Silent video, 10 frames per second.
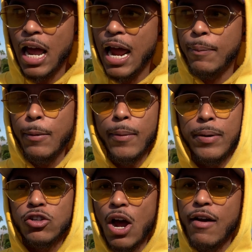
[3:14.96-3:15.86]
and people be
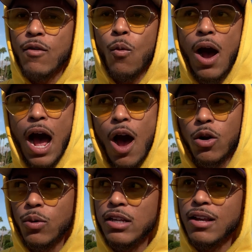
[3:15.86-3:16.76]
driving wild
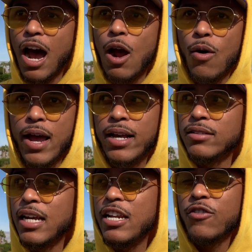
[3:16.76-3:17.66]
on these highways
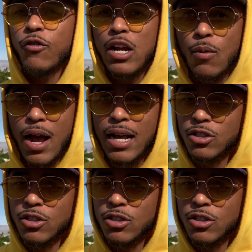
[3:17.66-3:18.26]
and these freeways.